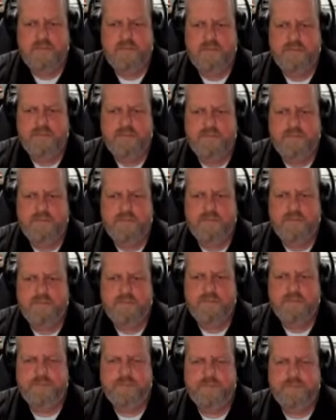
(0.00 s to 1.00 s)

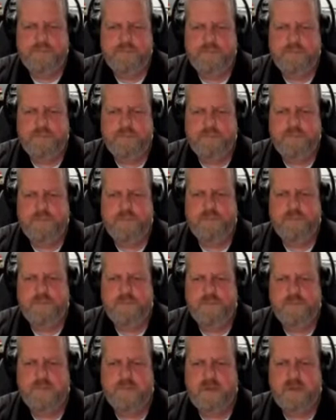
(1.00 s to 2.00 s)

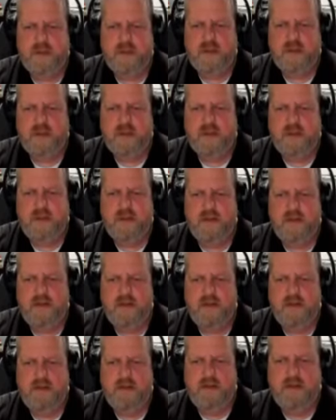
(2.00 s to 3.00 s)

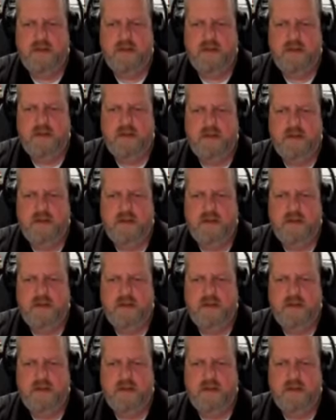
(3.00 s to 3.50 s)
(silent)